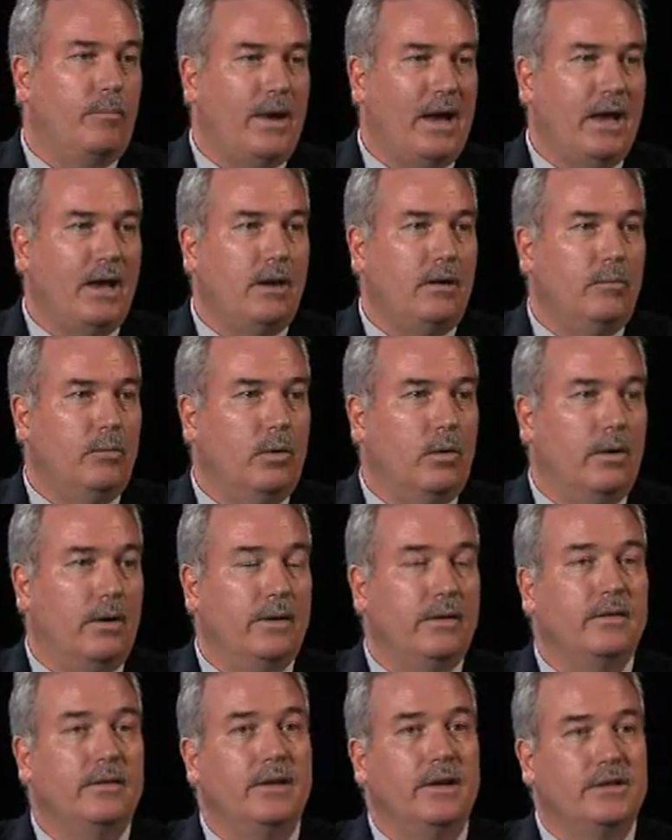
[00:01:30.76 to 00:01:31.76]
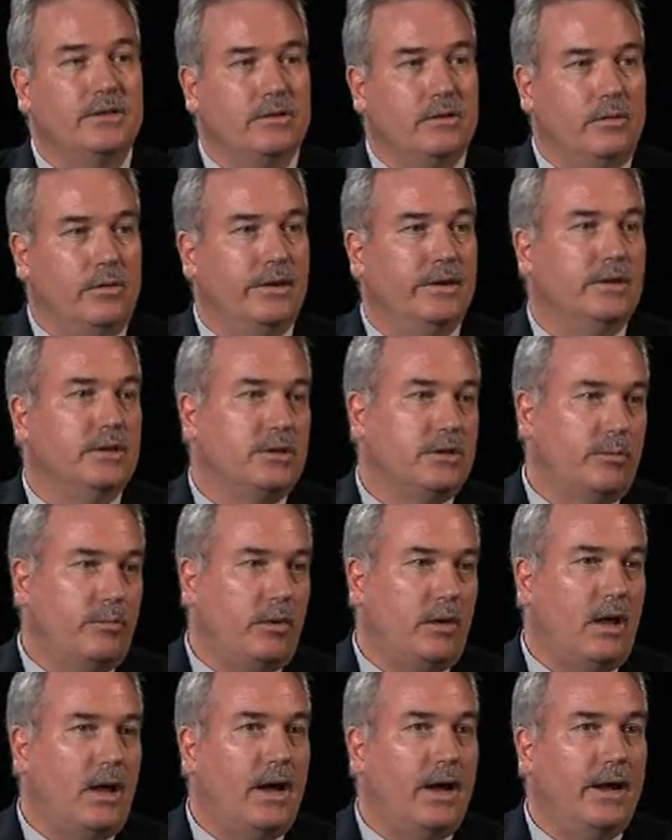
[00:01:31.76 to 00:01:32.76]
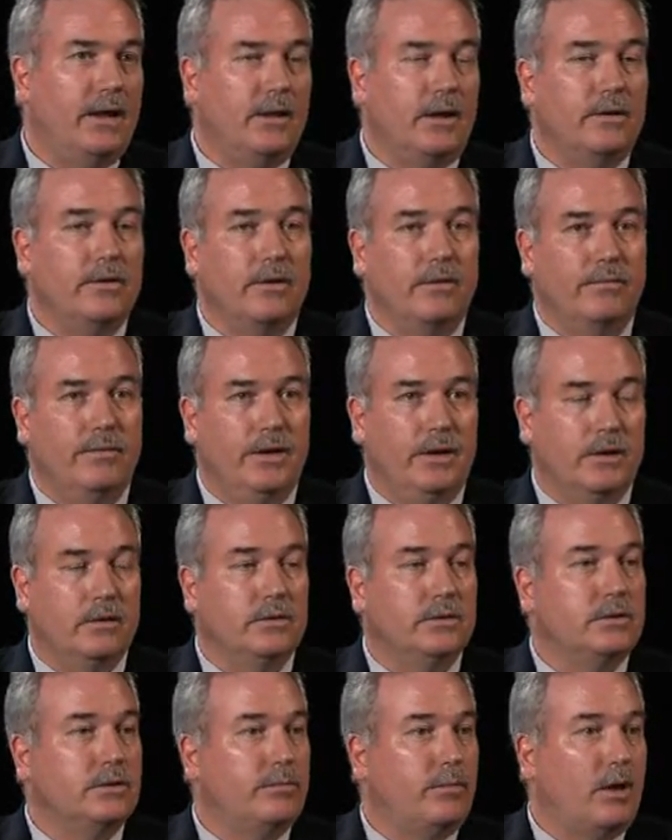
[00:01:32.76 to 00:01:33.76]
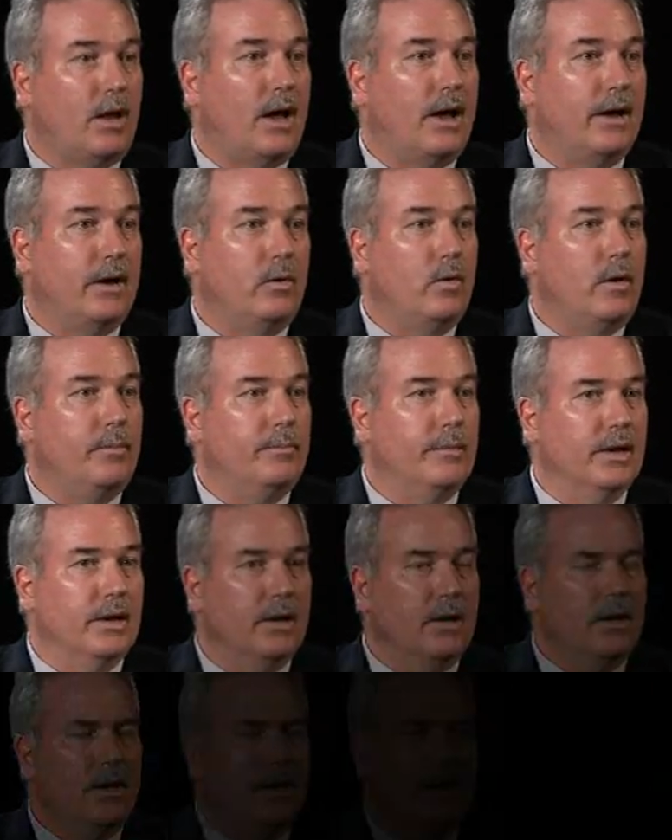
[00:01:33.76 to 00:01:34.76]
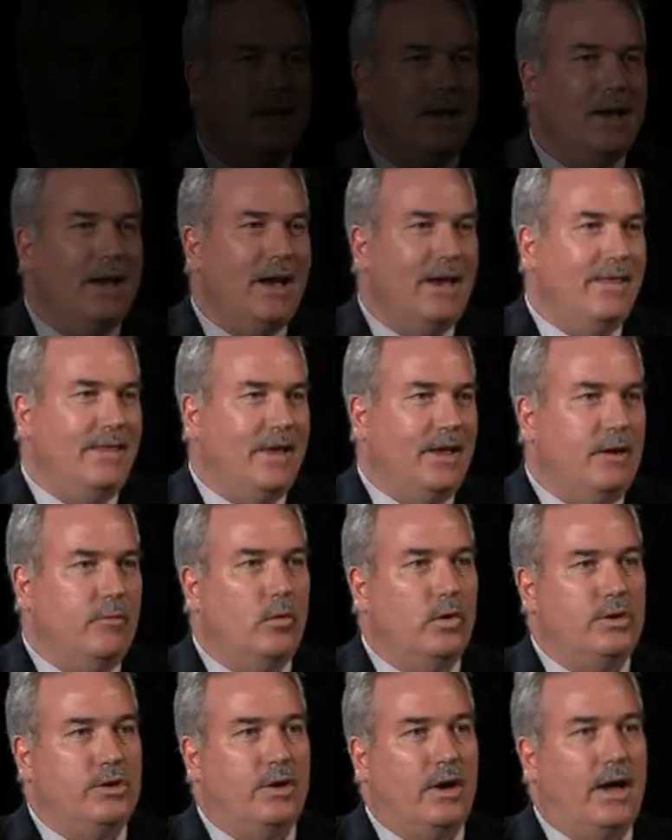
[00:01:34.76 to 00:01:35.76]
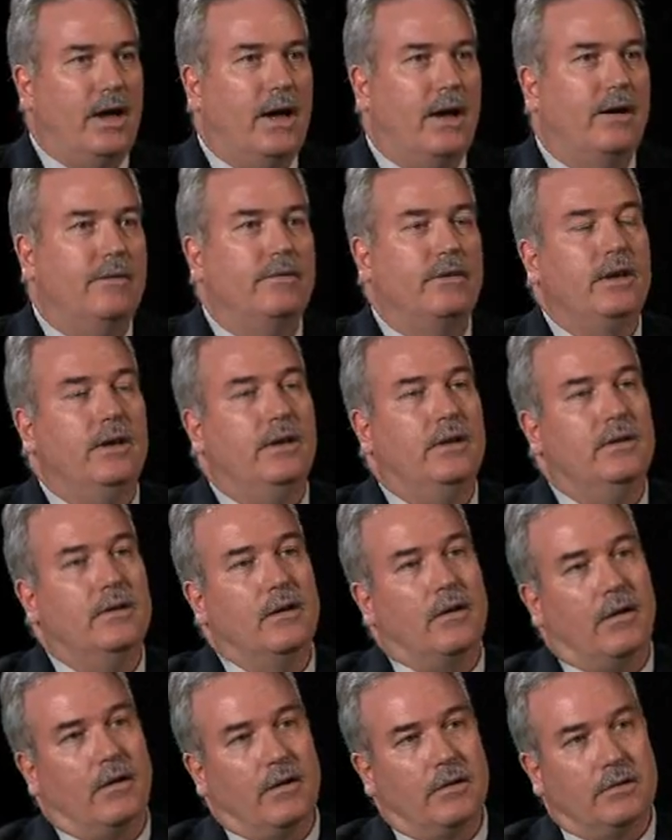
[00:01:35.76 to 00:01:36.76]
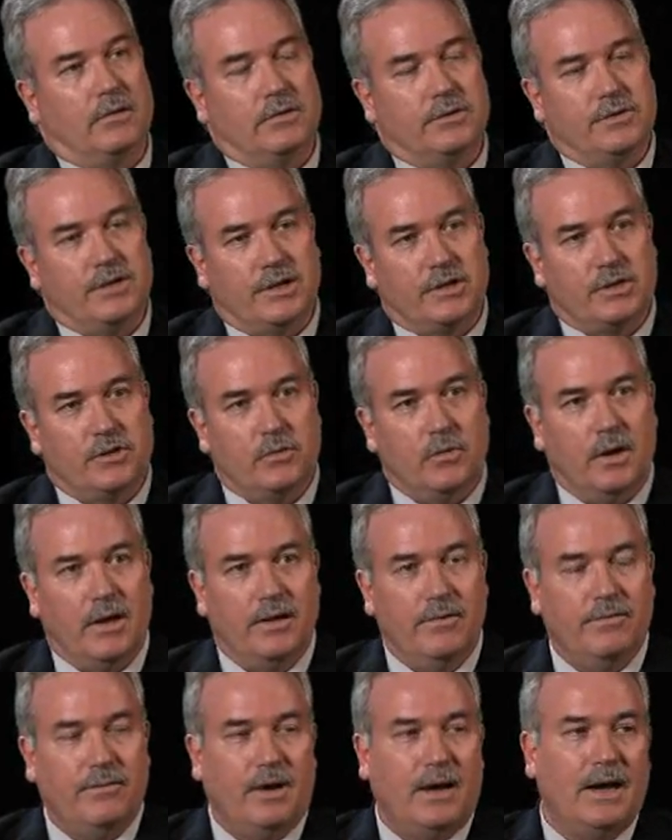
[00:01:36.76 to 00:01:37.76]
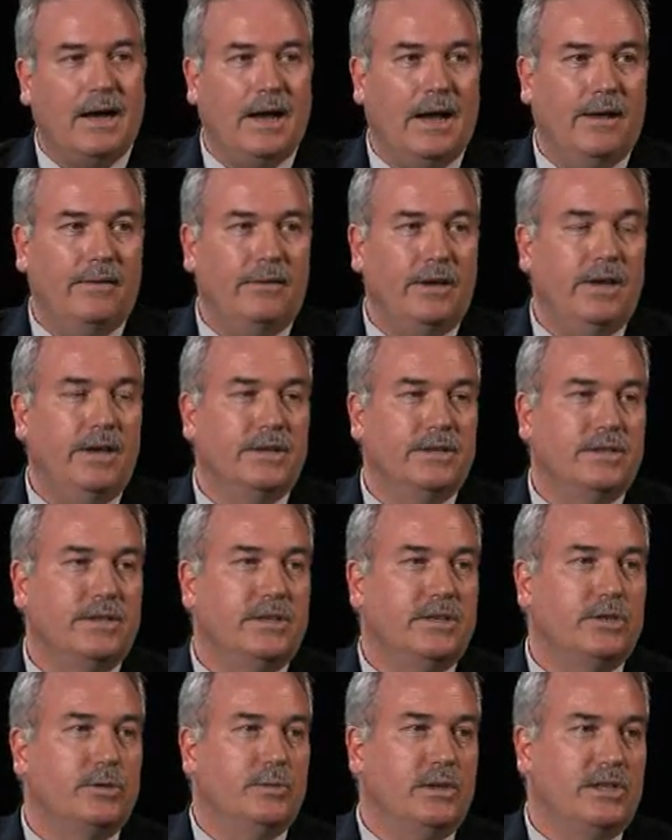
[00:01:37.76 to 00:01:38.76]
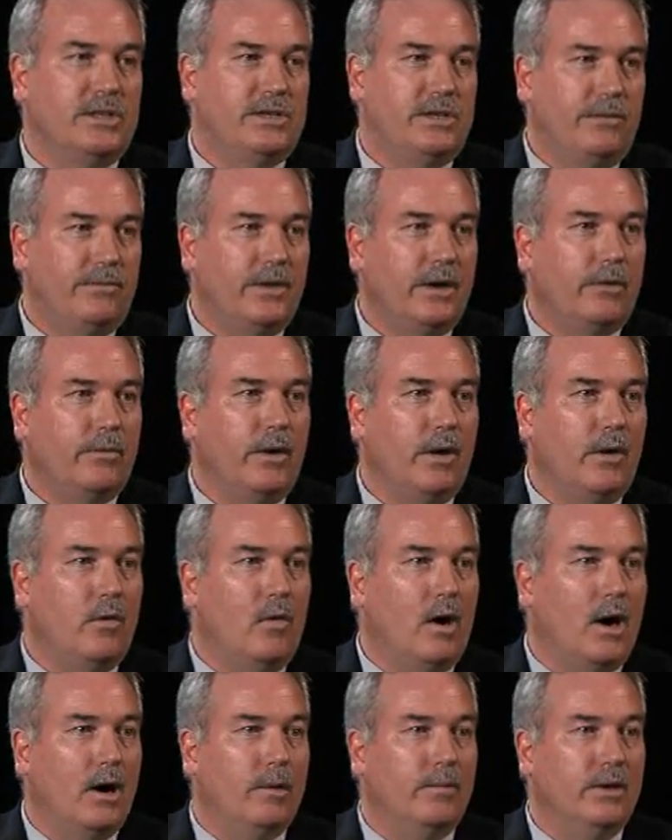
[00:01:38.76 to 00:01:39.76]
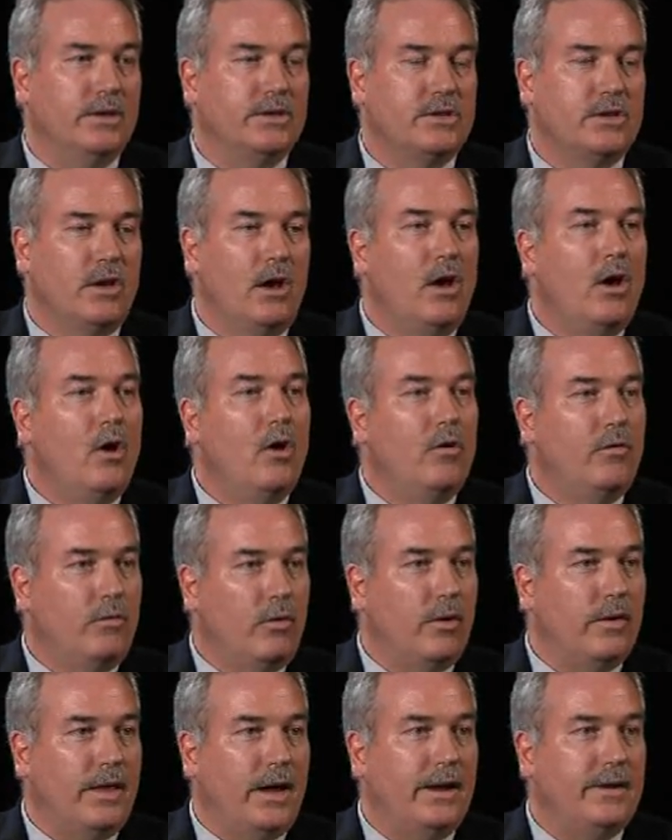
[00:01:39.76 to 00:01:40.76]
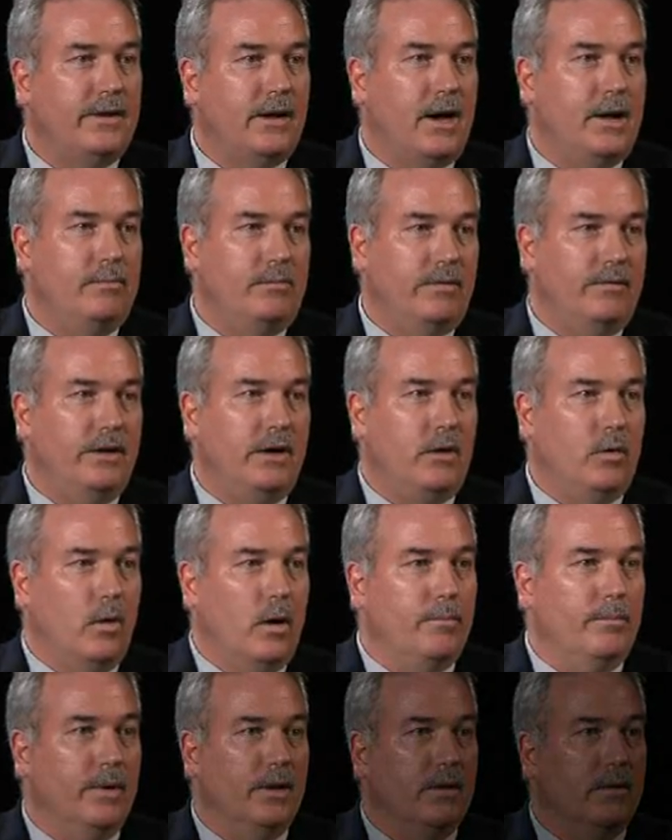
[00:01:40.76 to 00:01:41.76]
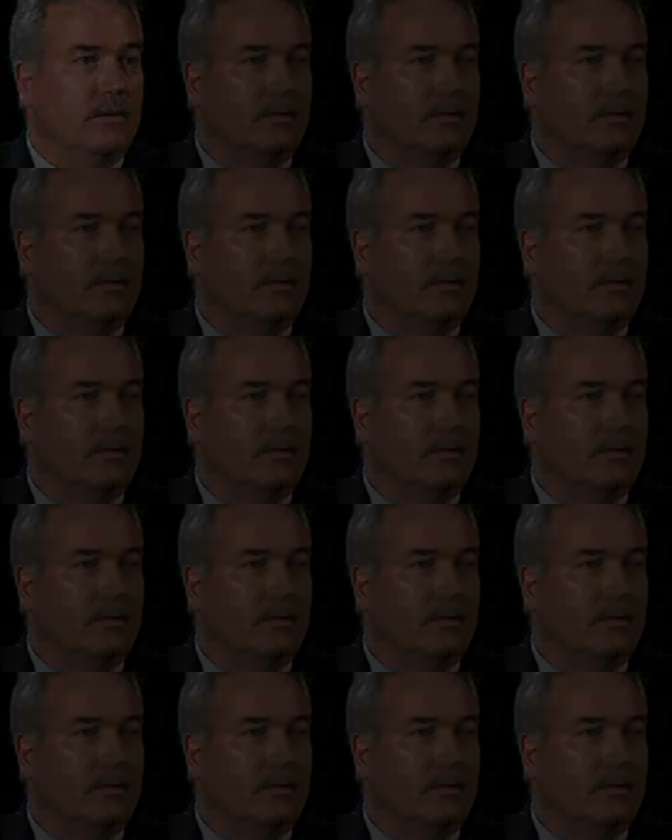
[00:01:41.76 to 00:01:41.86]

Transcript: panel board that's going to supply electric vehicle supply equipment. And then what you have in Article 625 is the specific requirements for that type of equipment.